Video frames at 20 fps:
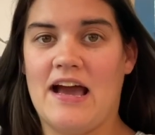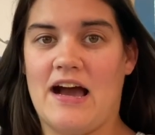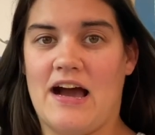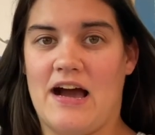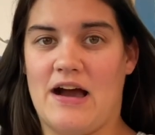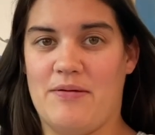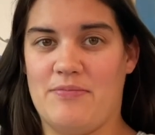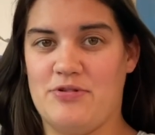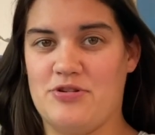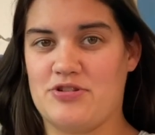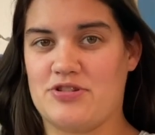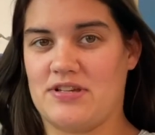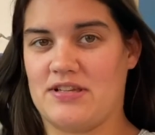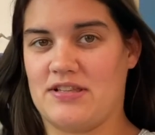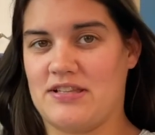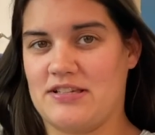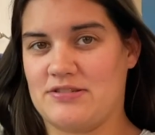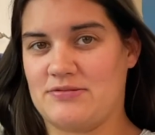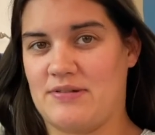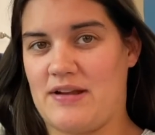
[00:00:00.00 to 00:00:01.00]
Um, usually,
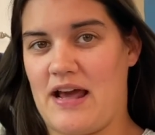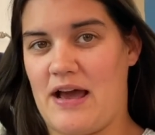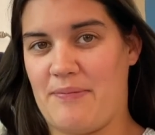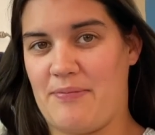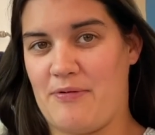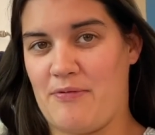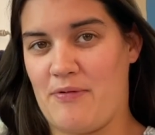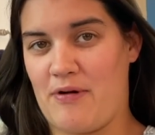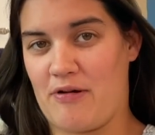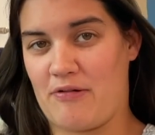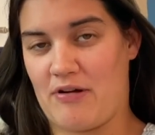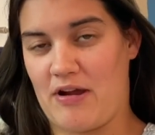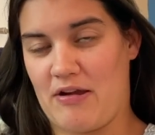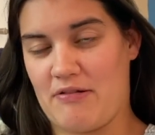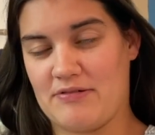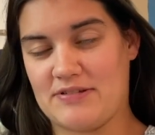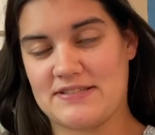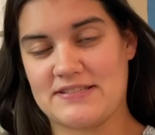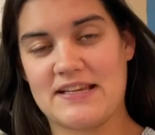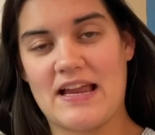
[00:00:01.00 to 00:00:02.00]
this would happen while Gray
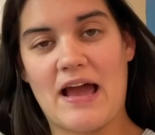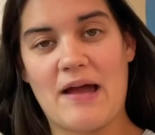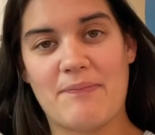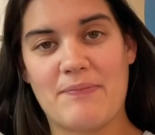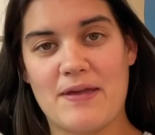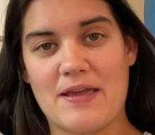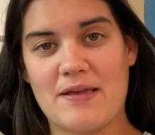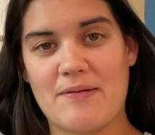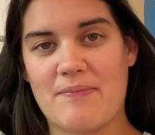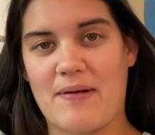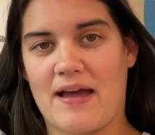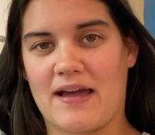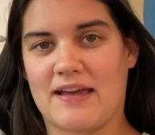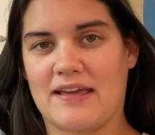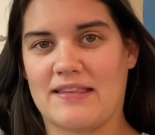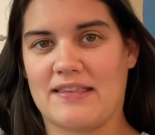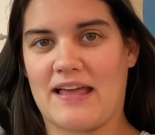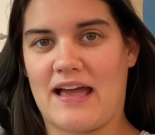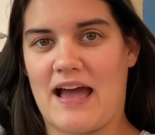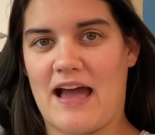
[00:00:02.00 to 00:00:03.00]
was napping back
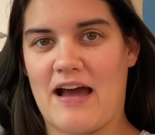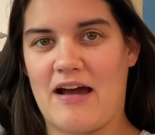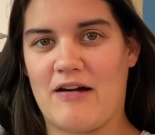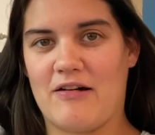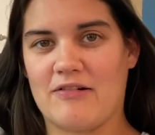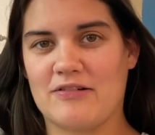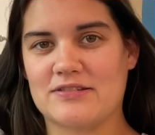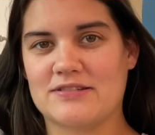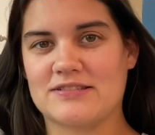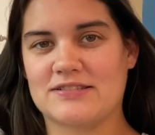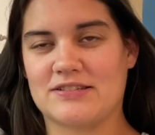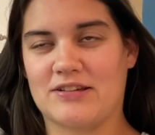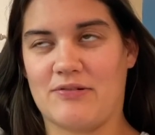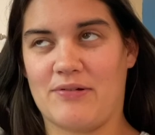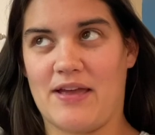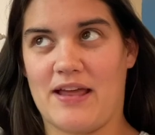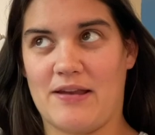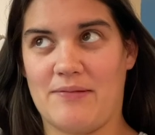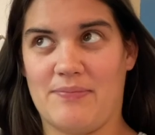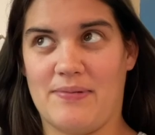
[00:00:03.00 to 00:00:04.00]
at the house, so
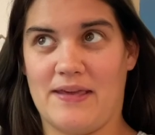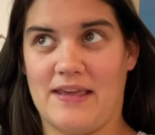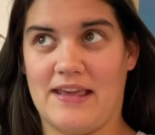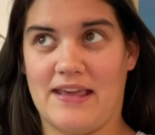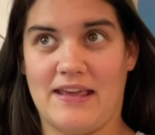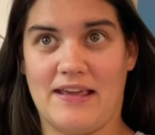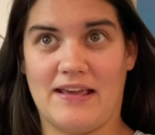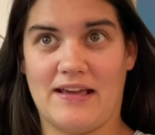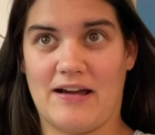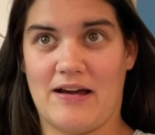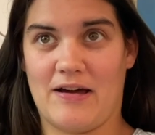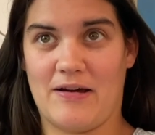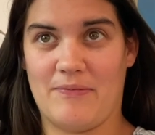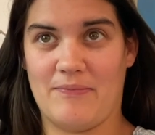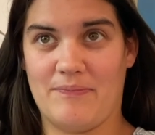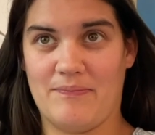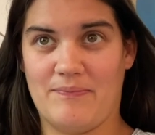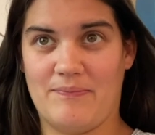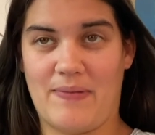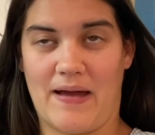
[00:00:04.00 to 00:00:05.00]
we had to be
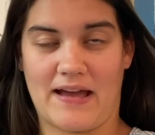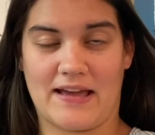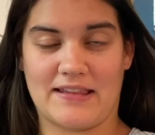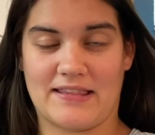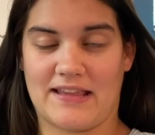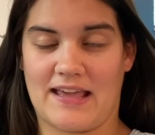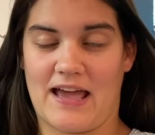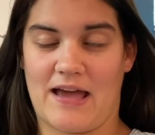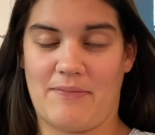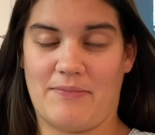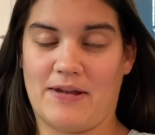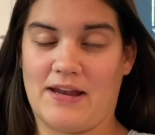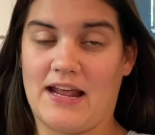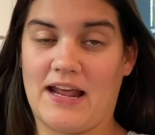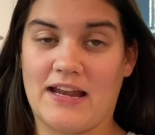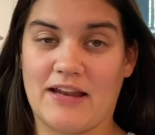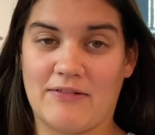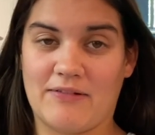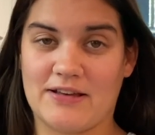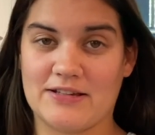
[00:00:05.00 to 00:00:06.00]
um, back at the cabin
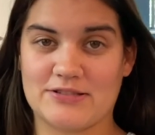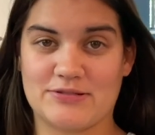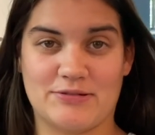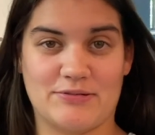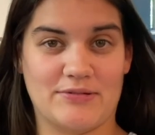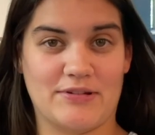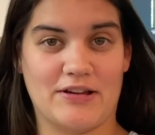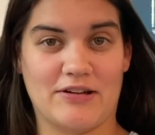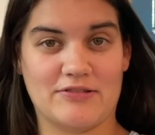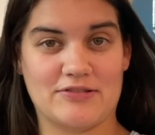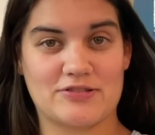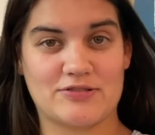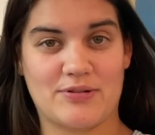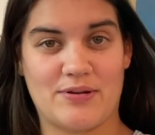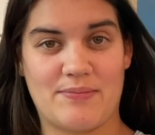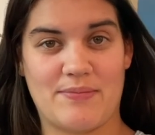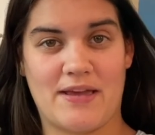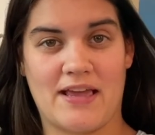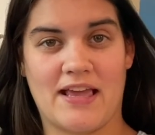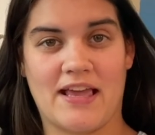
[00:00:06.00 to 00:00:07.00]
anyway, so we would go
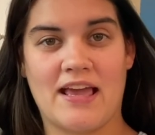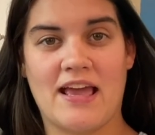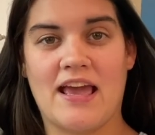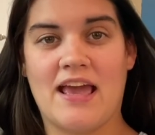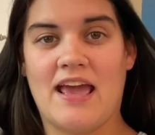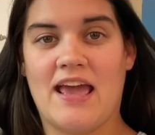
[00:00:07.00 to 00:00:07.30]
swimming.